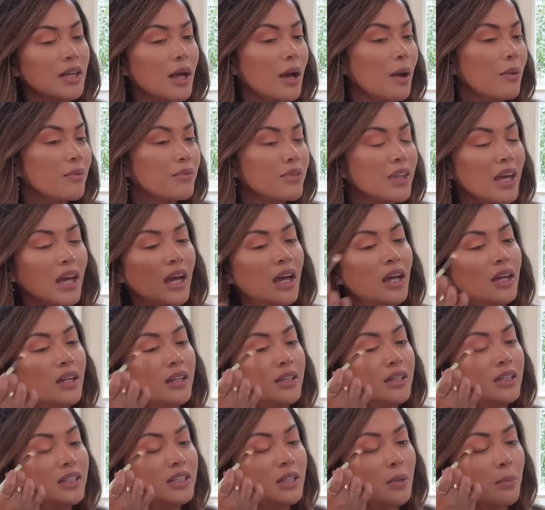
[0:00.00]
depth
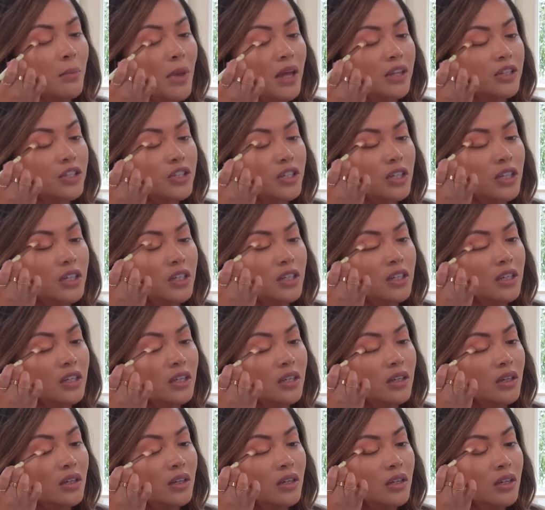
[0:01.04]
and dimension.
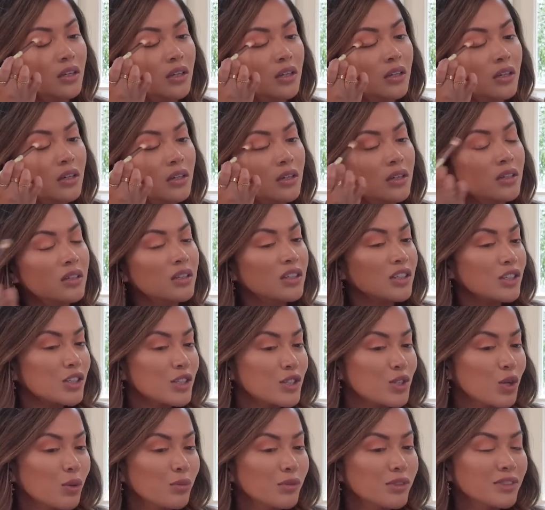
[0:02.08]

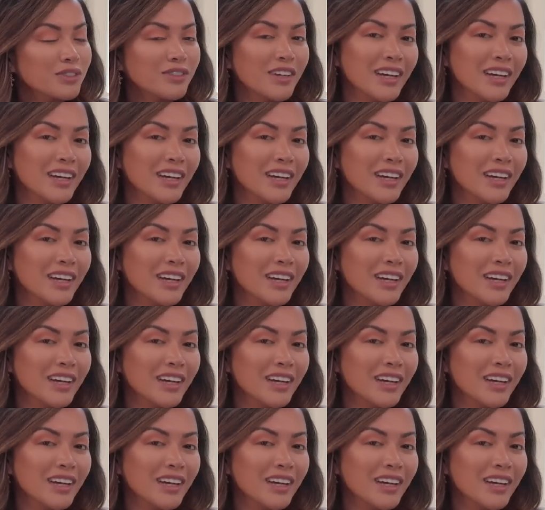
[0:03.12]
She's almost